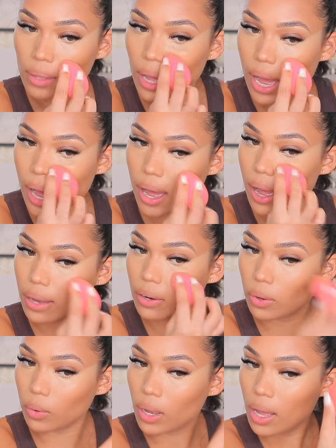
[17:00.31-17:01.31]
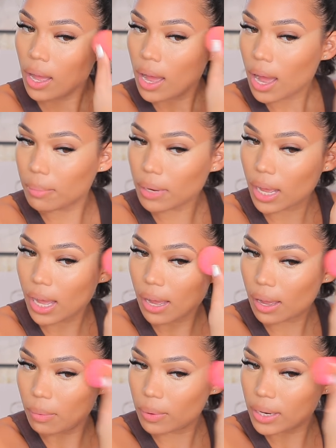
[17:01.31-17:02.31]
I, I don't, I'm not,
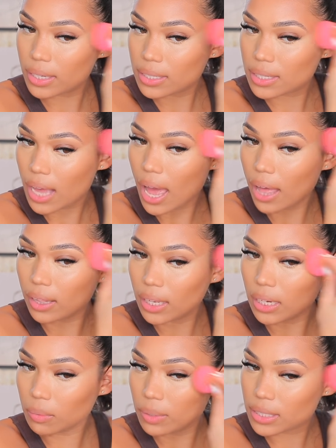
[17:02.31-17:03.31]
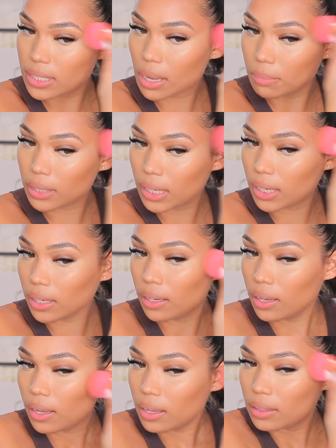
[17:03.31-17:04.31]
I wouldn't tell anyone something
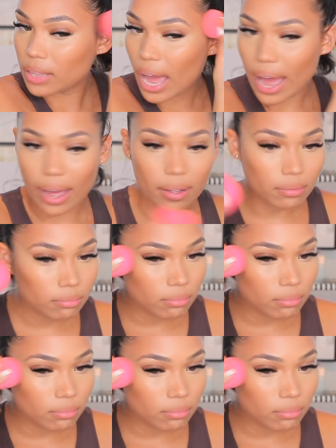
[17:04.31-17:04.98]
that